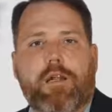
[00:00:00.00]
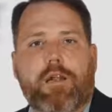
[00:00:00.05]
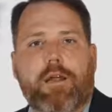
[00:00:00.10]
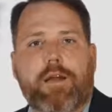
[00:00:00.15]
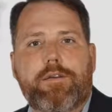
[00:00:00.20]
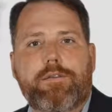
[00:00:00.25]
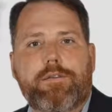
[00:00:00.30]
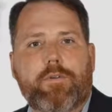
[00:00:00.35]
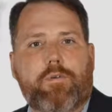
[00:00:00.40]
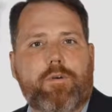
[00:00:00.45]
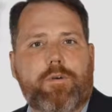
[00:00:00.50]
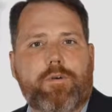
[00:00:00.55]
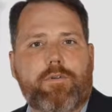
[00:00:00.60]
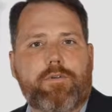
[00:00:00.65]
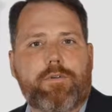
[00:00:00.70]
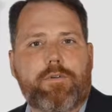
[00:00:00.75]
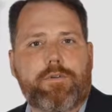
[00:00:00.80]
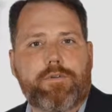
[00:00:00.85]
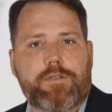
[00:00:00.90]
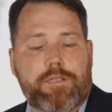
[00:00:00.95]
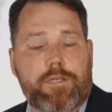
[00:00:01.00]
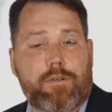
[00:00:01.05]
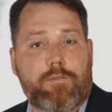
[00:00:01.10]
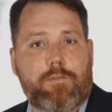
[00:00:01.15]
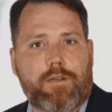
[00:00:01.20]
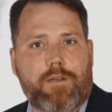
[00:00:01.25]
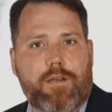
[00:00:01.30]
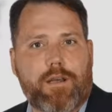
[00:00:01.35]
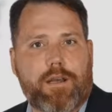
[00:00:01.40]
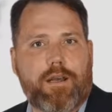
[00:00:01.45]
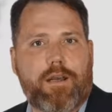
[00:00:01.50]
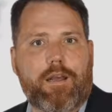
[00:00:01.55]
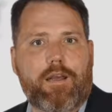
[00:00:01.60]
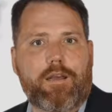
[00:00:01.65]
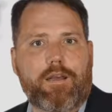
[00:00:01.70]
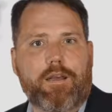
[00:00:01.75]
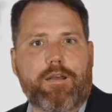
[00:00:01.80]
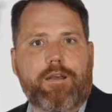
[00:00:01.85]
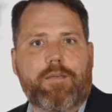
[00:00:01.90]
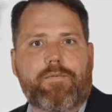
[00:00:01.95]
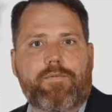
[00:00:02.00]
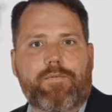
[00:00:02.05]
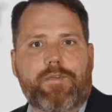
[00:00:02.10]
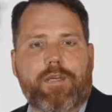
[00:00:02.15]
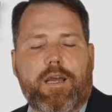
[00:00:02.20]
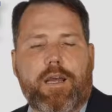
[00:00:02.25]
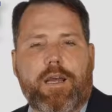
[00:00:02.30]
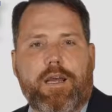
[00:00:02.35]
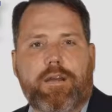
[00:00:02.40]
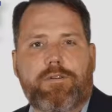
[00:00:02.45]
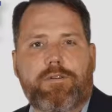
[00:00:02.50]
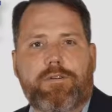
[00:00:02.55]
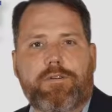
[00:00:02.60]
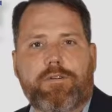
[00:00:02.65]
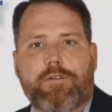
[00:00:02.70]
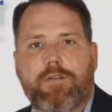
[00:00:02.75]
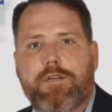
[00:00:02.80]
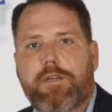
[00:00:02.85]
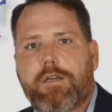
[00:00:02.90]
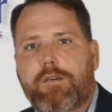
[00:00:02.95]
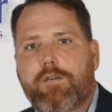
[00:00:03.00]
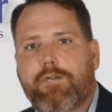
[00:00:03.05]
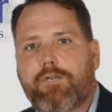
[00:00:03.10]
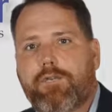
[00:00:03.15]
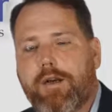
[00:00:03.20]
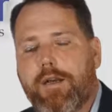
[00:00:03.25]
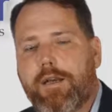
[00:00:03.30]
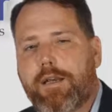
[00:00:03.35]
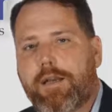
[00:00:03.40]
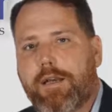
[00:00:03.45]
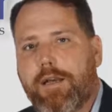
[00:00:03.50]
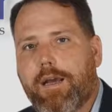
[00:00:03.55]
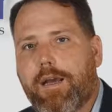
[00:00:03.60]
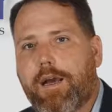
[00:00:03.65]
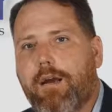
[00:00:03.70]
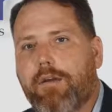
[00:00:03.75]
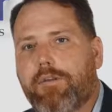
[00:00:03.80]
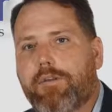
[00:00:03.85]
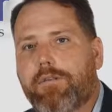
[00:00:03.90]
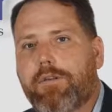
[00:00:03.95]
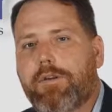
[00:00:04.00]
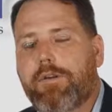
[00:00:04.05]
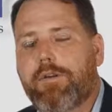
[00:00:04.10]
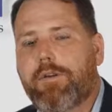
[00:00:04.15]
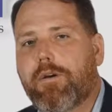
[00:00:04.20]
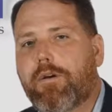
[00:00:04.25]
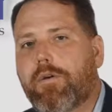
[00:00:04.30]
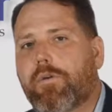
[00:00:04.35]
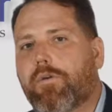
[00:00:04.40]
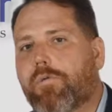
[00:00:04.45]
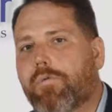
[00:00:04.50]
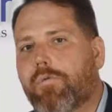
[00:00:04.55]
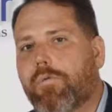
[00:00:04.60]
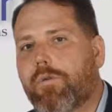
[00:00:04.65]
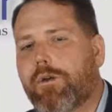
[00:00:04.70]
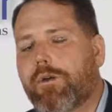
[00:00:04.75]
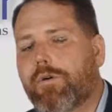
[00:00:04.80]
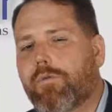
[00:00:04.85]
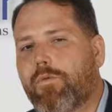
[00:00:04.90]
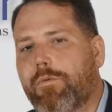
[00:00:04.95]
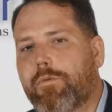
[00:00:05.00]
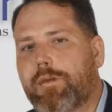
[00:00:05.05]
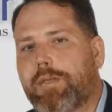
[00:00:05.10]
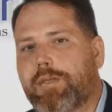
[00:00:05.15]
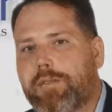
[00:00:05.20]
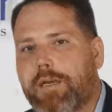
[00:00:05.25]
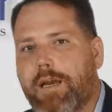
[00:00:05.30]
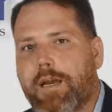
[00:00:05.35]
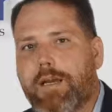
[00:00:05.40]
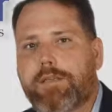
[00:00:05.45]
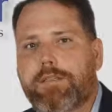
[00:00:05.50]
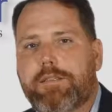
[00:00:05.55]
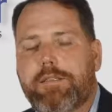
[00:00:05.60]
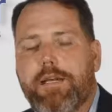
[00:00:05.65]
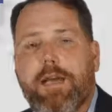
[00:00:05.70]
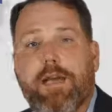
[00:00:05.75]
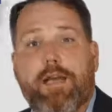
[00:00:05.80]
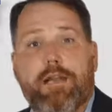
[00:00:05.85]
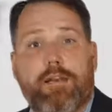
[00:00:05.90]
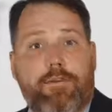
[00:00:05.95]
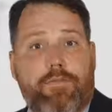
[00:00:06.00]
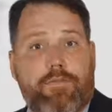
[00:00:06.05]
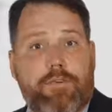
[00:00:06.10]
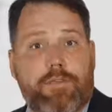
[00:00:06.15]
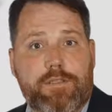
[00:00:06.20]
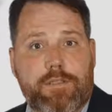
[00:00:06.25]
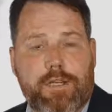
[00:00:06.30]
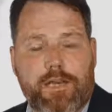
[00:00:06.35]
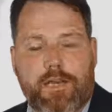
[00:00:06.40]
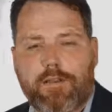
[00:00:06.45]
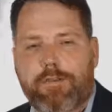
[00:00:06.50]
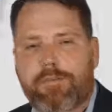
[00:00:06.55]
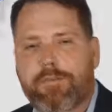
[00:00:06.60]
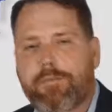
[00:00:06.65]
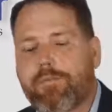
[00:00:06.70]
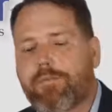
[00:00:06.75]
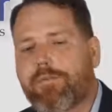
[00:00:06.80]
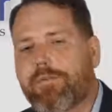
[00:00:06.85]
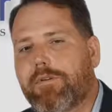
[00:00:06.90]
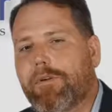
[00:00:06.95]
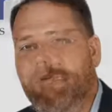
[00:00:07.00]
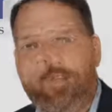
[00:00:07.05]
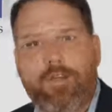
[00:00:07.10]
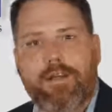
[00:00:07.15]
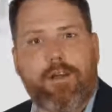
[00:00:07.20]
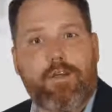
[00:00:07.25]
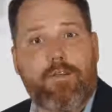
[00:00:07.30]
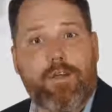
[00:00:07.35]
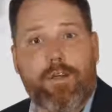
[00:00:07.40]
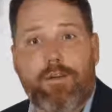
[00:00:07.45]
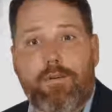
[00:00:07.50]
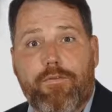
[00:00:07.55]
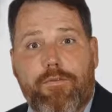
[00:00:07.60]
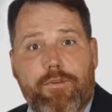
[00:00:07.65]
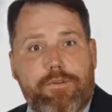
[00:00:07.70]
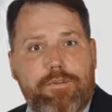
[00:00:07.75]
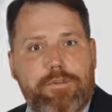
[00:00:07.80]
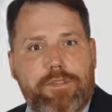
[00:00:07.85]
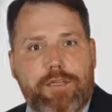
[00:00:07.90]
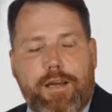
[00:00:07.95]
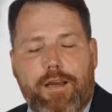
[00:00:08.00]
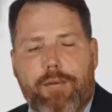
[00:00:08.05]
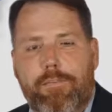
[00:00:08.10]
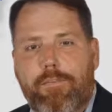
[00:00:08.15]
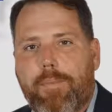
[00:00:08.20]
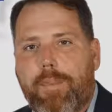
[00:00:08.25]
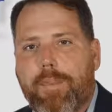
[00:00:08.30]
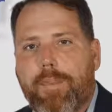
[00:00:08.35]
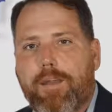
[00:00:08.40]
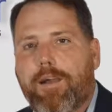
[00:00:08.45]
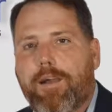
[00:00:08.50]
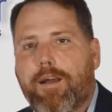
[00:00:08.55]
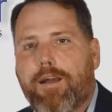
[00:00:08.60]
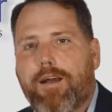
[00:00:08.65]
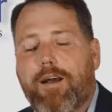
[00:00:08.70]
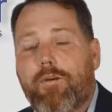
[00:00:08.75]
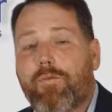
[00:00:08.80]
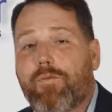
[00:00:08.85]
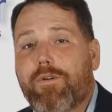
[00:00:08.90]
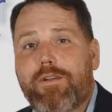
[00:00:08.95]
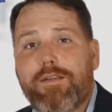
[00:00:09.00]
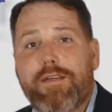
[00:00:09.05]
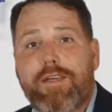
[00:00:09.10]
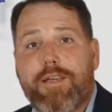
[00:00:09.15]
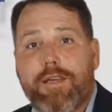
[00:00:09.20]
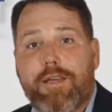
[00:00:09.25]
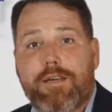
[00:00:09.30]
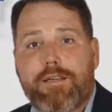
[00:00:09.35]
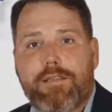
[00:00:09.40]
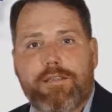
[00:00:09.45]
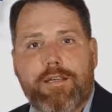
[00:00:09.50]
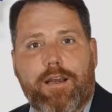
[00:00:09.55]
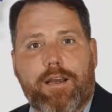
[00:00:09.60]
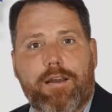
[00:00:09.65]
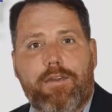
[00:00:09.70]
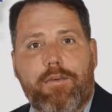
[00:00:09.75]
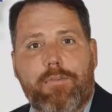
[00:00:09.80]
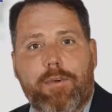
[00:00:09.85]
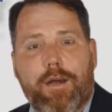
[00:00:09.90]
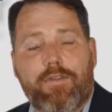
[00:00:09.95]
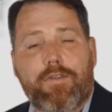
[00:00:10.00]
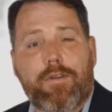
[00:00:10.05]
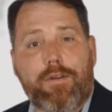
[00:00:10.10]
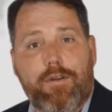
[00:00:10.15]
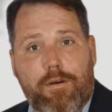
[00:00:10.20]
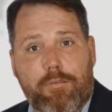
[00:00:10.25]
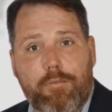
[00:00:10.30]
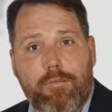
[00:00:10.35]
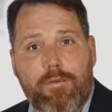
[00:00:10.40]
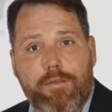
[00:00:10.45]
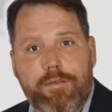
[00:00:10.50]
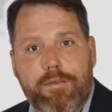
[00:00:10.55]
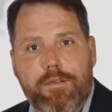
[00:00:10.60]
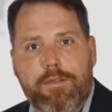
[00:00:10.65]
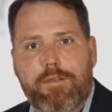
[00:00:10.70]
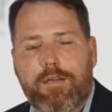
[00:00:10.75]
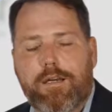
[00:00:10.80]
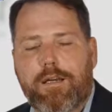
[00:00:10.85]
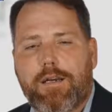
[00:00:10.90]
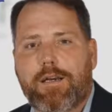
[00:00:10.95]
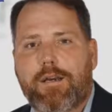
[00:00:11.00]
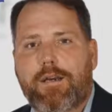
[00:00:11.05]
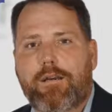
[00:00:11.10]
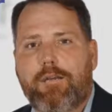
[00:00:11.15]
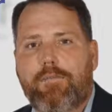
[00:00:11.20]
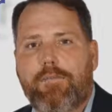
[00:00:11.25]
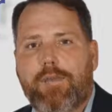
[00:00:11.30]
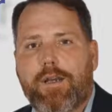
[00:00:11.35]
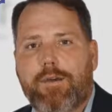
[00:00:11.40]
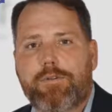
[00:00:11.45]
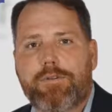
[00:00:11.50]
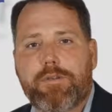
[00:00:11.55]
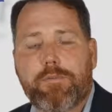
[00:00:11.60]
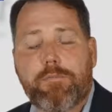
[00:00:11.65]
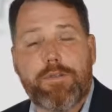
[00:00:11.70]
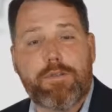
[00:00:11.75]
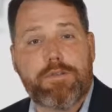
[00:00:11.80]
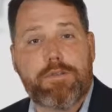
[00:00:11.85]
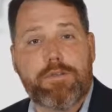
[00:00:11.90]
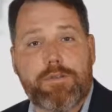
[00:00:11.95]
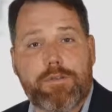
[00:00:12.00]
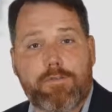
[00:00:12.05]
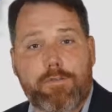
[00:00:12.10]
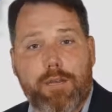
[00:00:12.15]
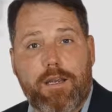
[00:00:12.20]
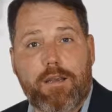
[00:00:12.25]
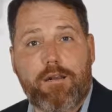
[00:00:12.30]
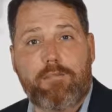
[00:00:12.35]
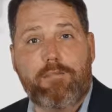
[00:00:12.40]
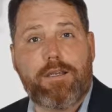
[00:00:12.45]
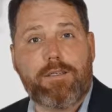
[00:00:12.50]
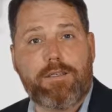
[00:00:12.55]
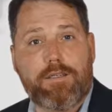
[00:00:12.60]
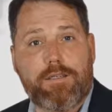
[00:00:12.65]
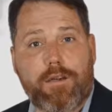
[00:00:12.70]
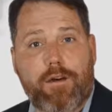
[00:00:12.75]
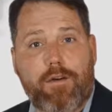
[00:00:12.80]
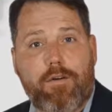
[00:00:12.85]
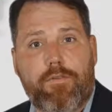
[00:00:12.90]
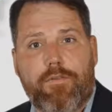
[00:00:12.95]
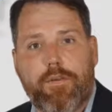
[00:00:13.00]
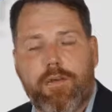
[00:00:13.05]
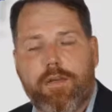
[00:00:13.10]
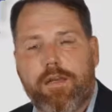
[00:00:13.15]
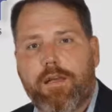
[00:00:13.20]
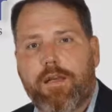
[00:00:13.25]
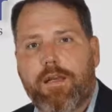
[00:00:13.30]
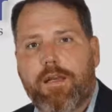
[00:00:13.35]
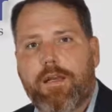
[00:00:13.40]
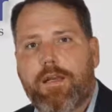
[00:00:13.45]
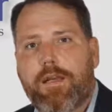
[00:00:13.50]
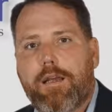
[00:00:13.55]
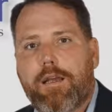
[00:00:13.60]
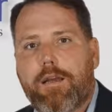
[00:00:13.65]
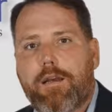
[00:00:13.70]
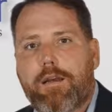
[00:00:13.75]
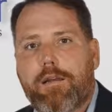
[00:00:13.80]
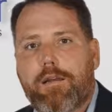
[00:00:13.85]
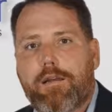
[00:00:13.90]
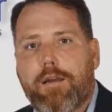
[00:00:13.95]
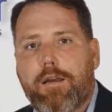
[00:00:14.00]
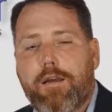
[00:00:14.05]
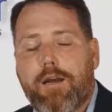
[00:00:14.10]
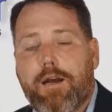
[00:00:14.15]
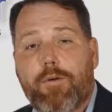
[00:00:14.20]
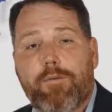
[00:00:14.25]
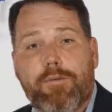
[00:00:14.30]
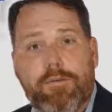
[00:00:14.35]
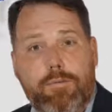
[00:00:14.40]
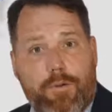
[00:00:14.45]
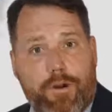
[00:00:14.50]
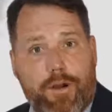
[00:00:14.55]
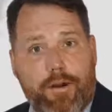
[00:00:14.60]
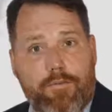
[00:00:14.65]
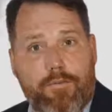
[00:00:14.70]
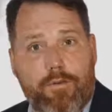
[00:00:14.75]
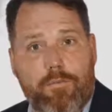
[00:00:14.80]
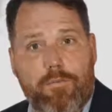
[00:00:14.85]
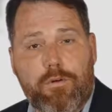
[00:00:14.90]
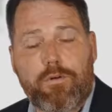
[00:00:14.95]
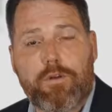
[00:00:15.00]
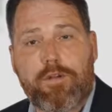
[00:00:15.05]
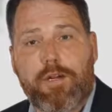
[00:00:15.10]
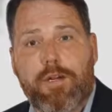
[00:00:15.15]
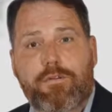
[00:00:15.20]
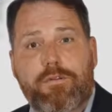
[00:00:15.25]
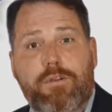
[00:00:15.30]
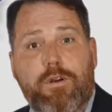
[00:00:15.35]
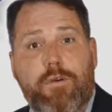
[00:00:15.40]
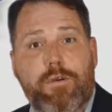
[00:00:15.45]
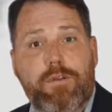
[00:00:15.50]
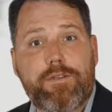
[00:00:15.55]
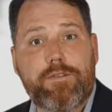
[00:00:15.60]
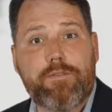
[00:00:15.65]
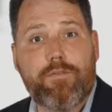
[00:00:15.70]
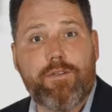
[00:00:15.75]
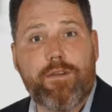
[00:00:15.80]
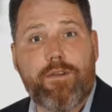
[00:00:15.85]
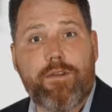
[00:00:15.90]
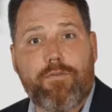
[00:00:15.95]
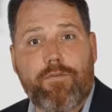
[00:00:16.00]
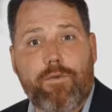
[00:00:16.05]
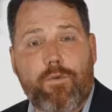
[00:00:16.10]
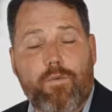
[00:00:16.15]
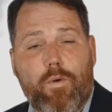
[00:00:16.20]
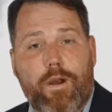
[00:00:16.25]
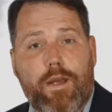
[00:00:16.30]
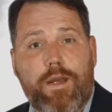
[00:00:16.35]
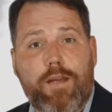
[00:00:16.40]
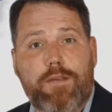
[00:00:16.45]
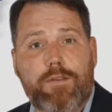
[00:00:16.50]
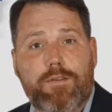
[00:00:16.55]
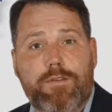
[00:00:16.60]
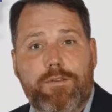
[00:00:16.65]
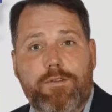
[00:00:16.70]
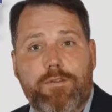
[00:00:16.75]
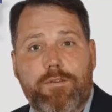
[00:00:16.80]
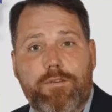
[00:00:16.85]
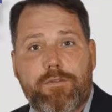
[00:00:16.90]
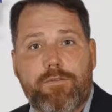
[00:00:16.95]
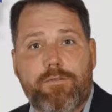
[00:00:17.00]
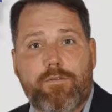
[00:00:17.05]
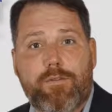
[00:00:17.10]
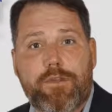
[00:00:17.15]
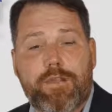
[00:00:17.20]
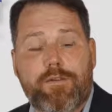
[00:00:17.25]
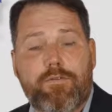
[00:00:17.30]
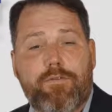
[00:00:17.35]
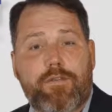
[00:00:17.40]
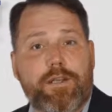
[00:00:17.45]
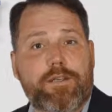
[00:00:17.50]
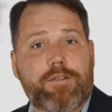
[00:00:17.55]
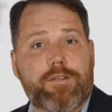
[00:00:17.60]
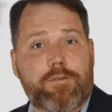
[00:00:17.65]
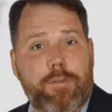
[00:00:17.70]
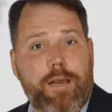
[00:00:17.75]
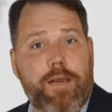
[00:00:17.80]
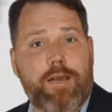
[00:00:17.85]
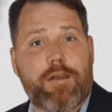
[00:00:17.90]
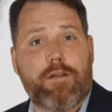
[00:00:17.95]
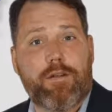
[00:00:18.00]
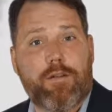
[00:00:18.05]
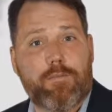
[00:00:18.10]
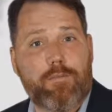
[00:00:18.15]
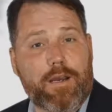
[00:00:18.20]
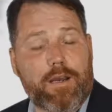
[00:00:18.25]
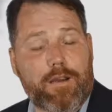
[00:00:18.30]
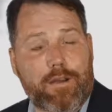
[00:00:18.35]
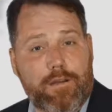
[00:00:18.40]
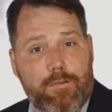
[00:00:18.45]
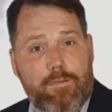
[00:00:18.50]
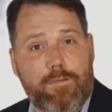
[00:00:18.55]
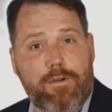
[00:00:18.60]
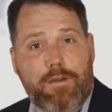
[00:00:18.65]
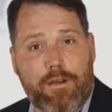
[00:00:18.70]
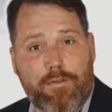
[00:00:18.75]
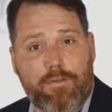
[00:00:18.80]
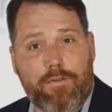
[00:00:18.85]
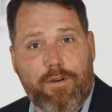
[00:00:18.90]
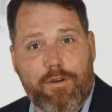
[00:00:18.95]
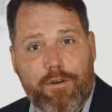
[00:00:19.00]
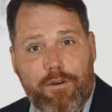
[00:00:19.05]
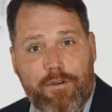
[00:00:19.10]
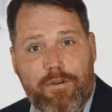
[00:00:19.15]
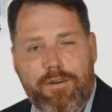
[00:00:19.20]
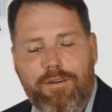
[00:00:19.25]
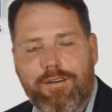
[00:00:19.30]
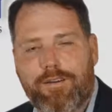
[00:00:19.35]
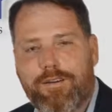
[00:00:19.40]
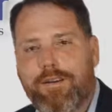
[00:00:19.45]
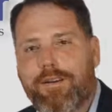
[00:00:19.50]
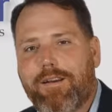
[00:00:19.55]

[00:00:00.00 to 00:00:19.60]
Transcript: I like to work with your CPA to actually find out, what it will be taxed at and if it's taxable. Thank you for your time. I really get excited about the numbers. I was a businessman myself, and I was profitable, and I was always looking for ways to reinvest back into my company if I could.